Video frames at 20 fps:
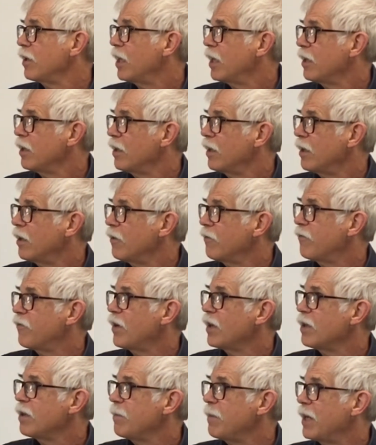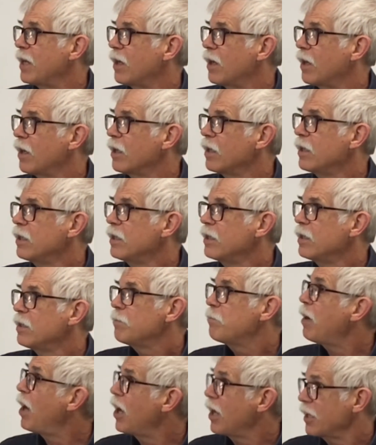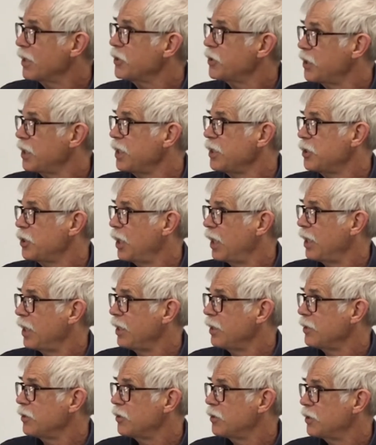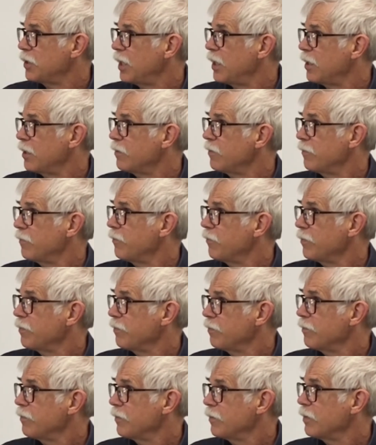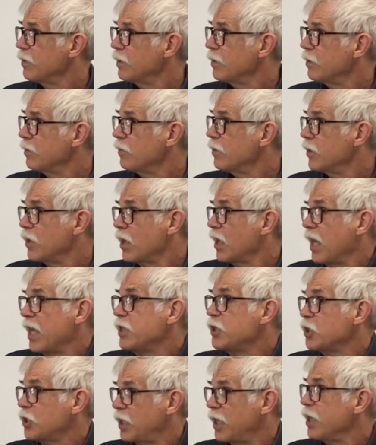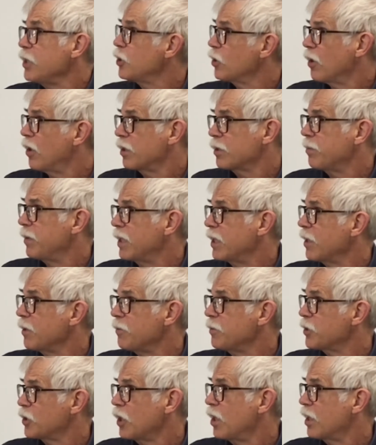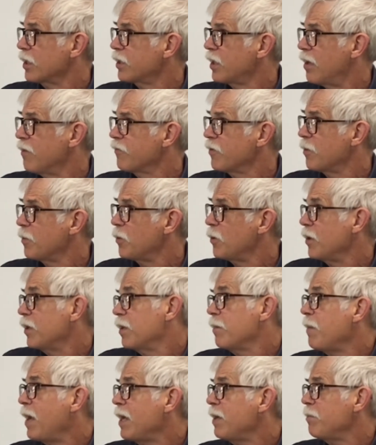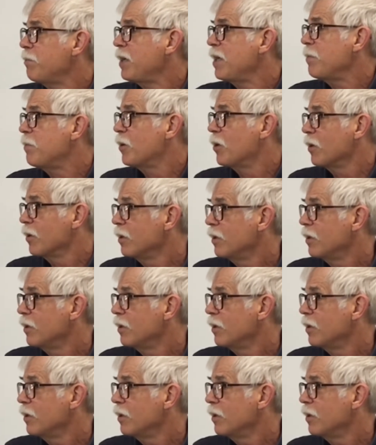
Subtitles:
a fundamental policy change that the legislature ultimately was not comfortable with. The main people